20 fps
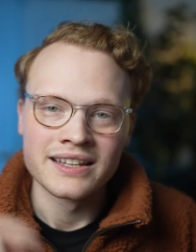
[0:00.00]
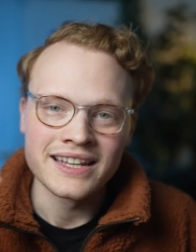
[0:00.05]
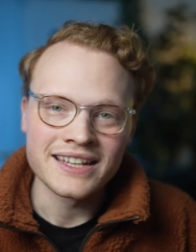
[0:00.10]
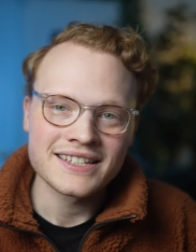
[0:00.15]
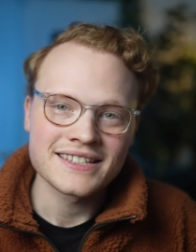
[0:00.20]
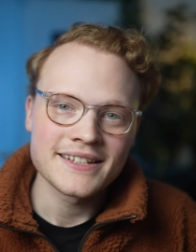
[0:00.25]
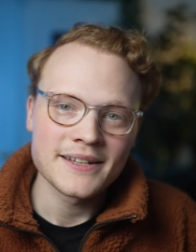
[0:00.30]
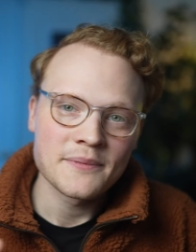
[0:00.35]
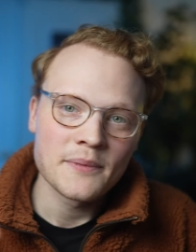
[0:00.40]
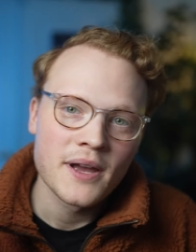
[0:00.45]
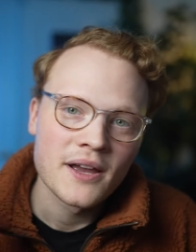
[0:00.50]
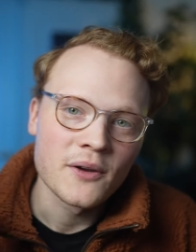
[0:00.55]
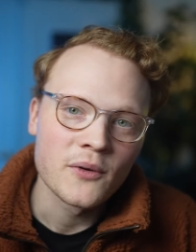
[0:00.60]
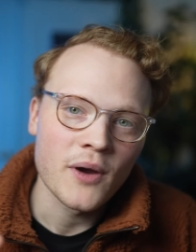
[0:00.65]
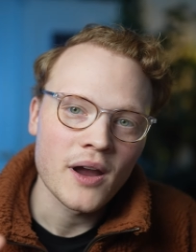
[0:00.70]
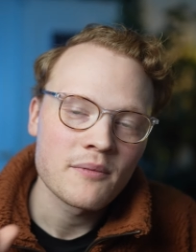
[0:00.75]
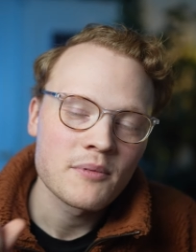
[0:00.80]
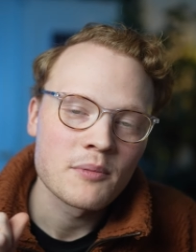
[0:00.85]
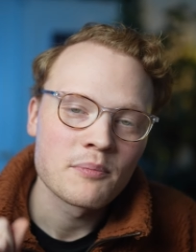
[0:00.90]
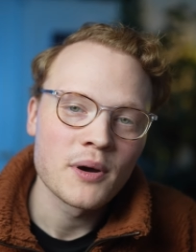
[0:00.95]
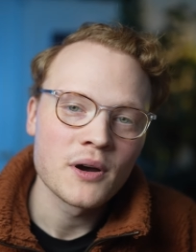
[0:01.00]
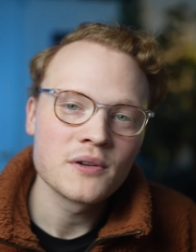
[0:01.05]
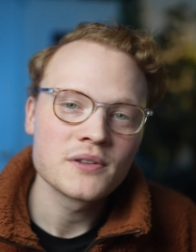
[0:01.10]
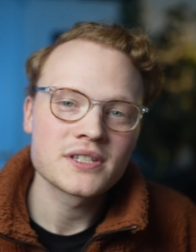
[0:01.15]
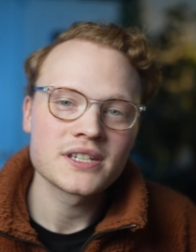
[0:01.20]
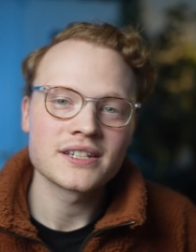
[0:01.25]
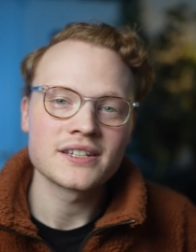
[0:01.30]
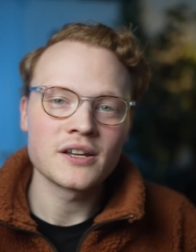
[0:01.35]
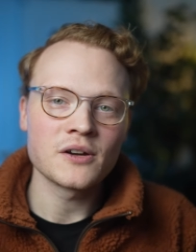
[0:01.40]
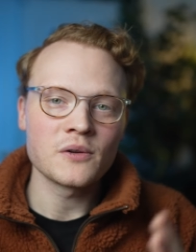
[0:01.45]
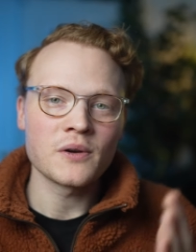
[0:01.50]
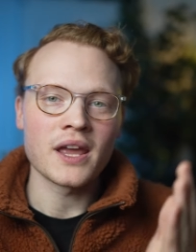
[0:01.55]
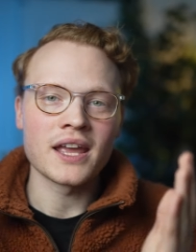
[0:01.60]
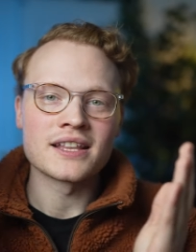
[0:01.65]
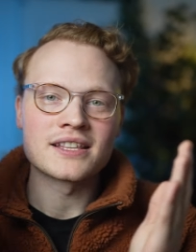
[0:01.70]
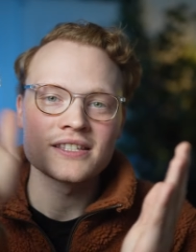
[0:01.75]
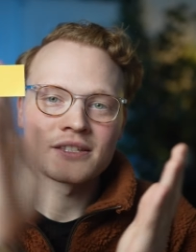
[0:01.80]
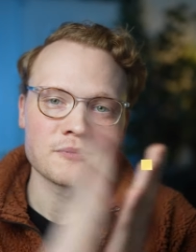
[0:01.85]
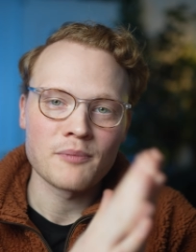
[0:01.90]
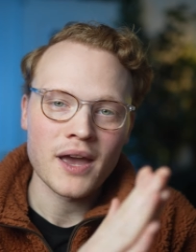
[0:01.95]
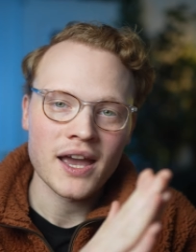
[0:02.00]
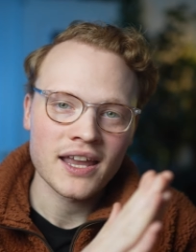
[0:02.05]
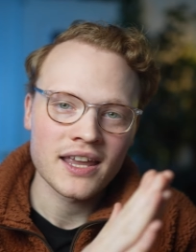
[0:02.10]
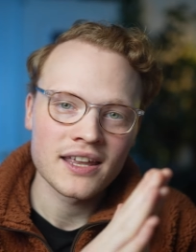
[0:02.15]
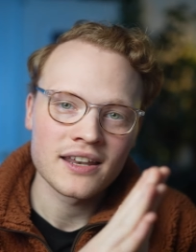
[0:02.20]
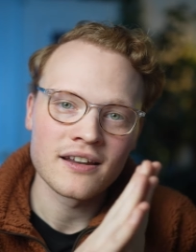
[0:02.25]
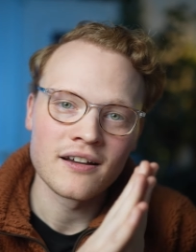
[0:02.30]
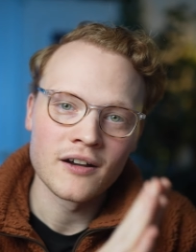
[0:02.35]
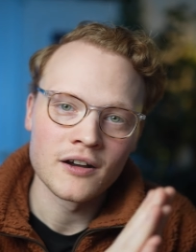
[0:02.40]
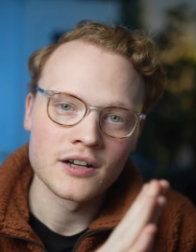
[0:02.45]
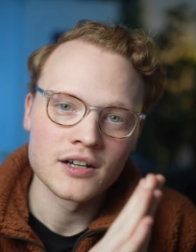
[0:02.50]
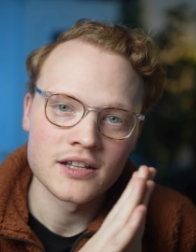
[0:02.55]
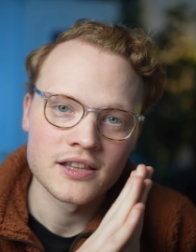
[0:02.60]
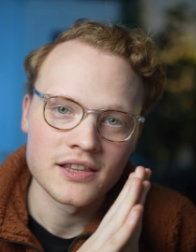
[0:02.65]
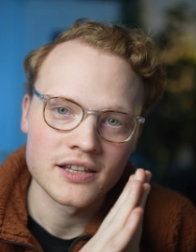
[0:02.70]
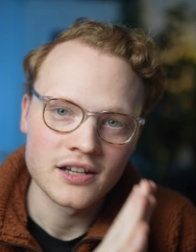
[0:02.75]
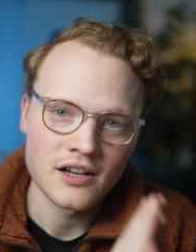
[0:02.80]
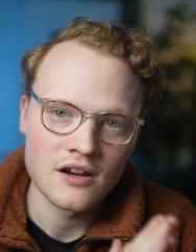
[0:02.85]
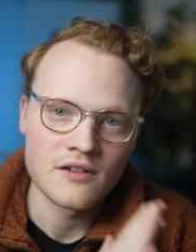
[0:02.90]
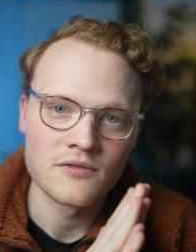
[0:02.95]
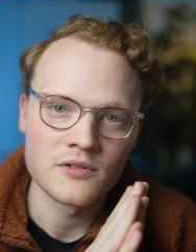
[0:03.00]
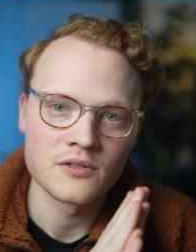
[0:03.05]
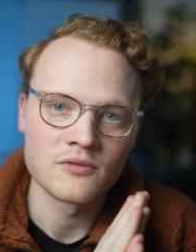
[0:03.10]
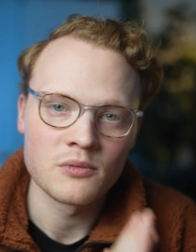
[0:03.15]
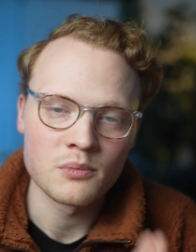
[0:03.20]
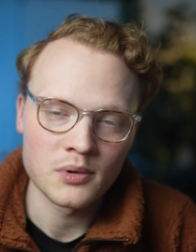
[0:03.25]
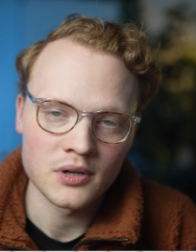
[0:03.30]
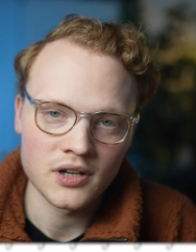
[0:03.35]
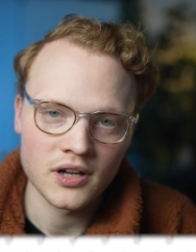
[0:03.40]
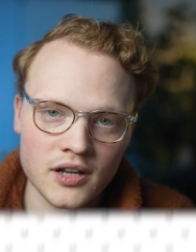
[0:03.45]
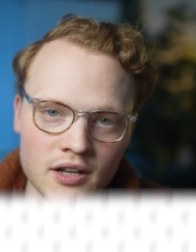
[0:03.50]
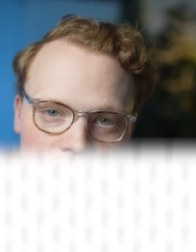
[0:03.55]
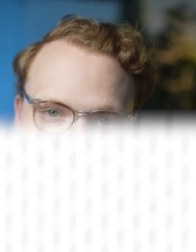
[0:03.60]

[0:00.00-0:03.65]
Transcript: Next up, grab a post-it note and smack it on the cover of a book.